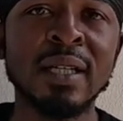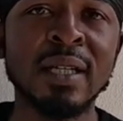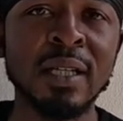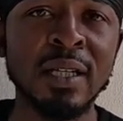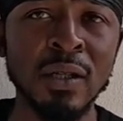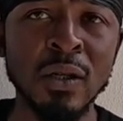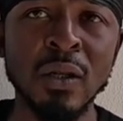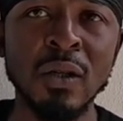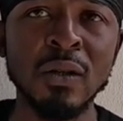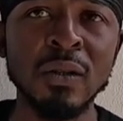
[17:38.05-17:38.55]

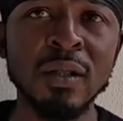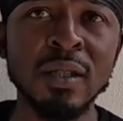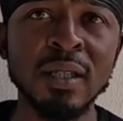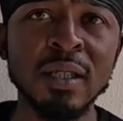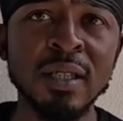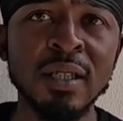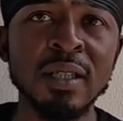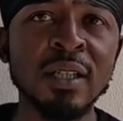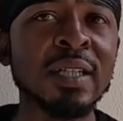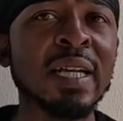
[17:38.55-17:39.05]
You know,
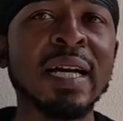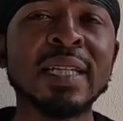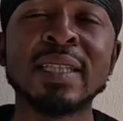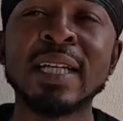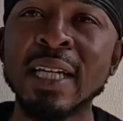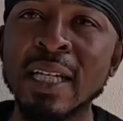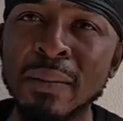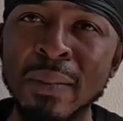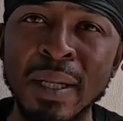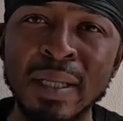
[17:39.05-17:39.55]
you're not
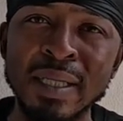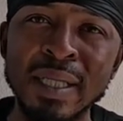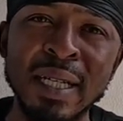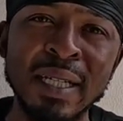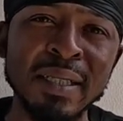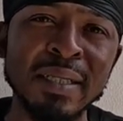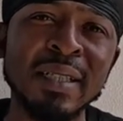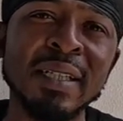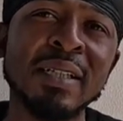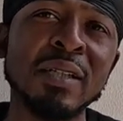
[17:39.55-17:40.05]
thinking about that.
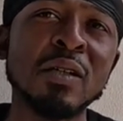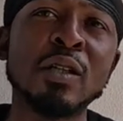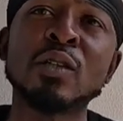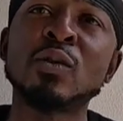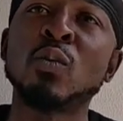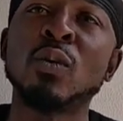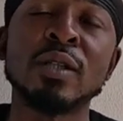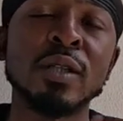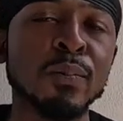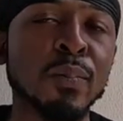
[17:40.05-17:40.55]
You
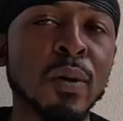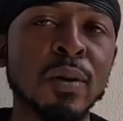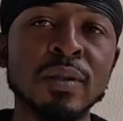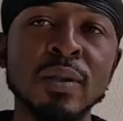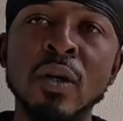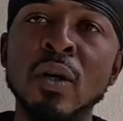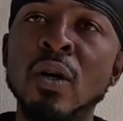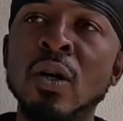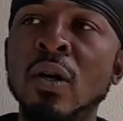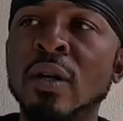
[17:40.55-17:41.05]
just want the
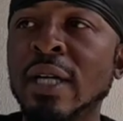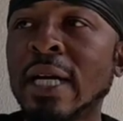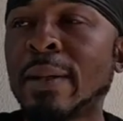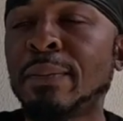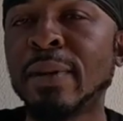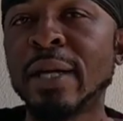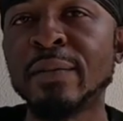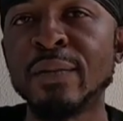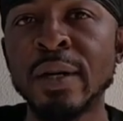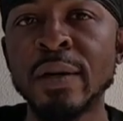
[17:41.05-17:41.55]
person, oh,
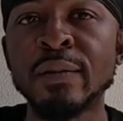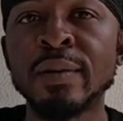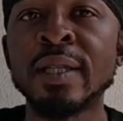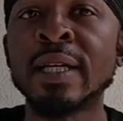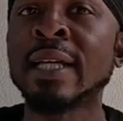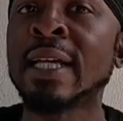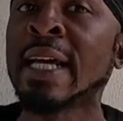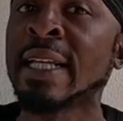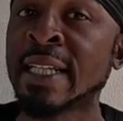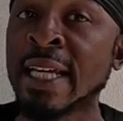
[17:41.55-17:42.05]
got to pay for
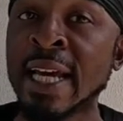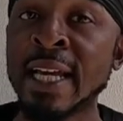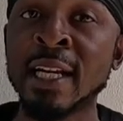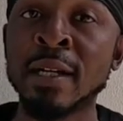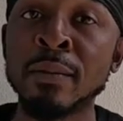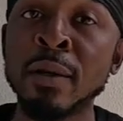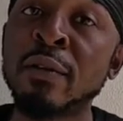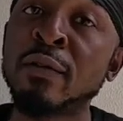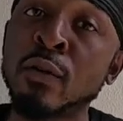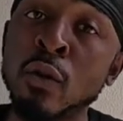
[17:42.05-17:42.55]
everything. And at the end
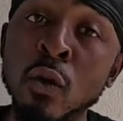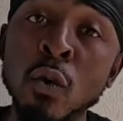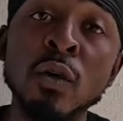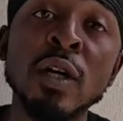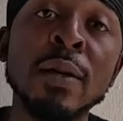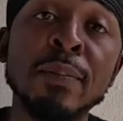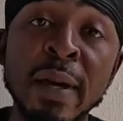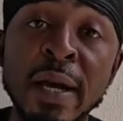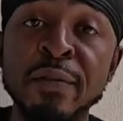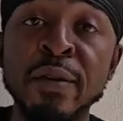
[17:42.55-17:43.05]
of the month, cool,
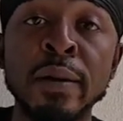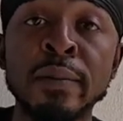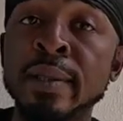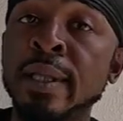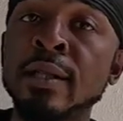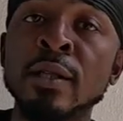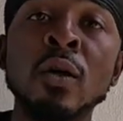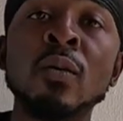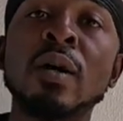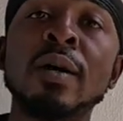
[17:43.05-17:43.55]
he paid for
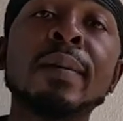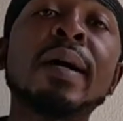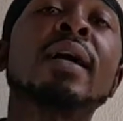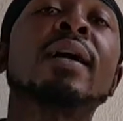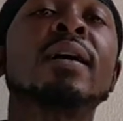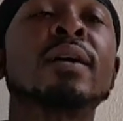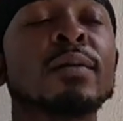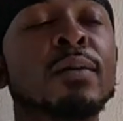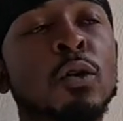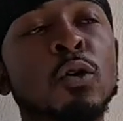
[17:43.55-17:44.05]
everything. Don't worry
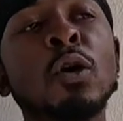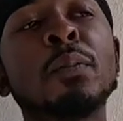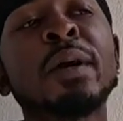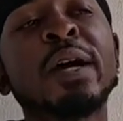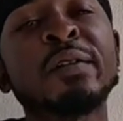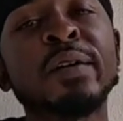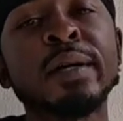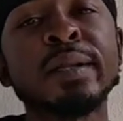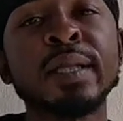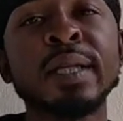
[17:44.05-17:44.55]
about it. Go
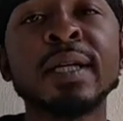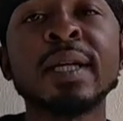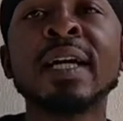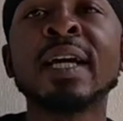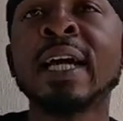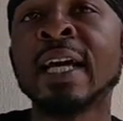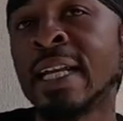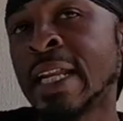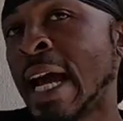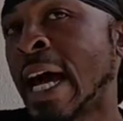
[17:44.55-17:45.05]
pay for everything.
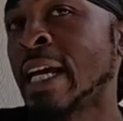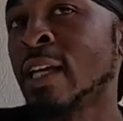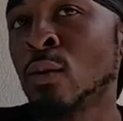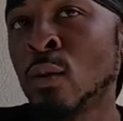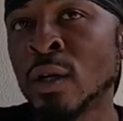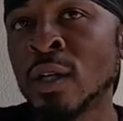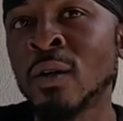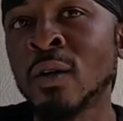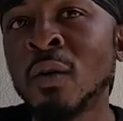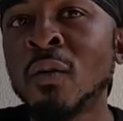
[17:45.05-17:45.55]
And now you're
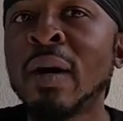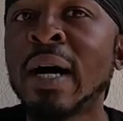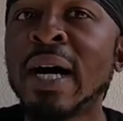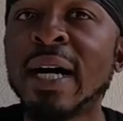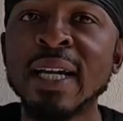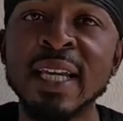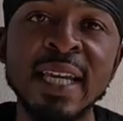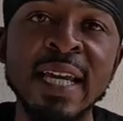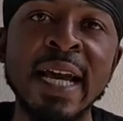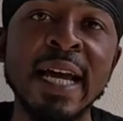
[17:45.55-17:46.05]
wondering
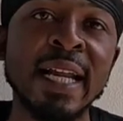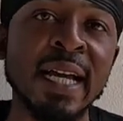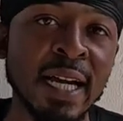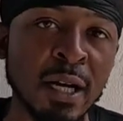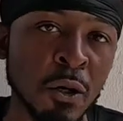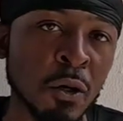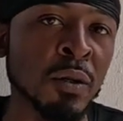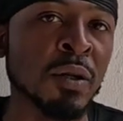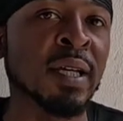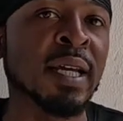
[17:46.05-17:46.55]
why he got
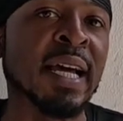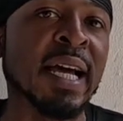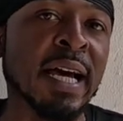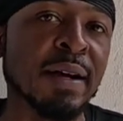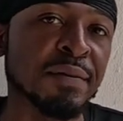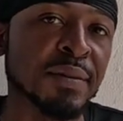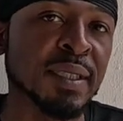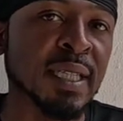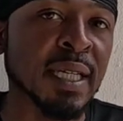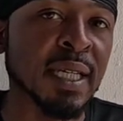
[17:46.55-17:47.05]
only a
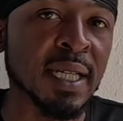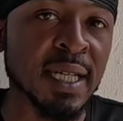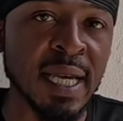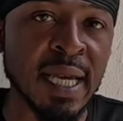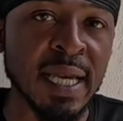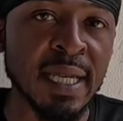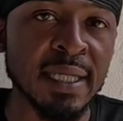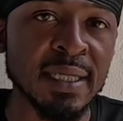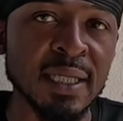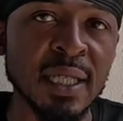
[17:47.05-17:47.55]
half a tank of
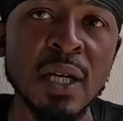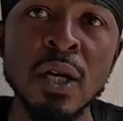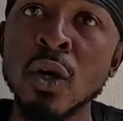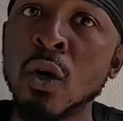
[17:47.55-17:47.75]
gas.